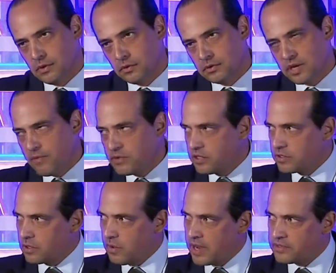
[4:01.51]
San
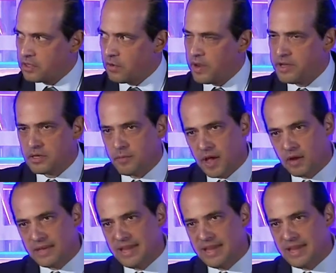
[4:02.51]
Francisco has the greatest amount of